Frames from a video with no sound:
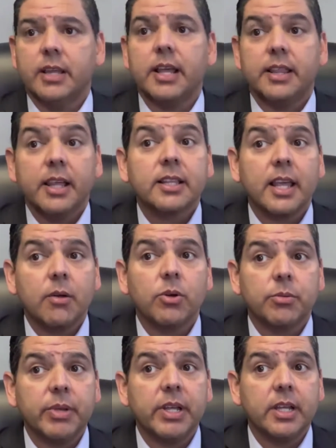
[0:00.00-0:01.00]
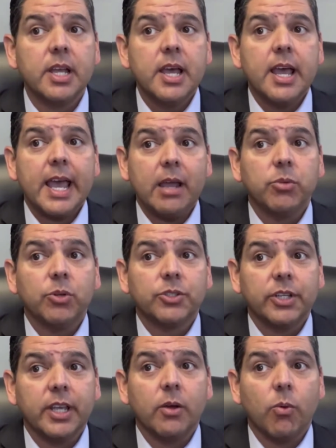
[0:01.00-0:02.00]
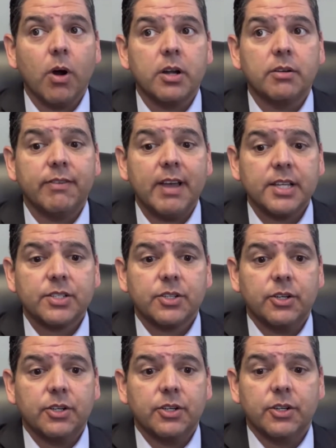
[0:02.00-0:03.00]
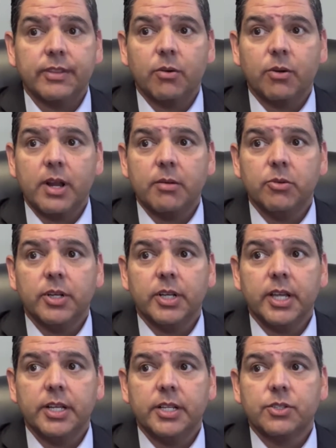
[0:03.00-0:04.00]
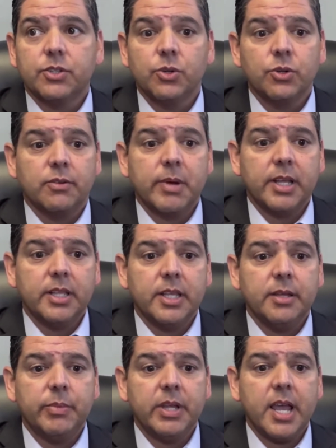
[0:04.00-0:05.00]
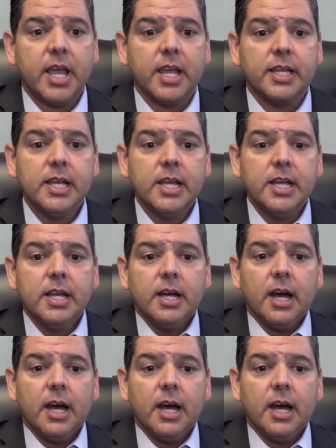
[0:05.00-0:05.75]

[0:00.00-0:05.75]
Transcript: I think they would be able to get water faster if they were able to get it sooner by the EPA.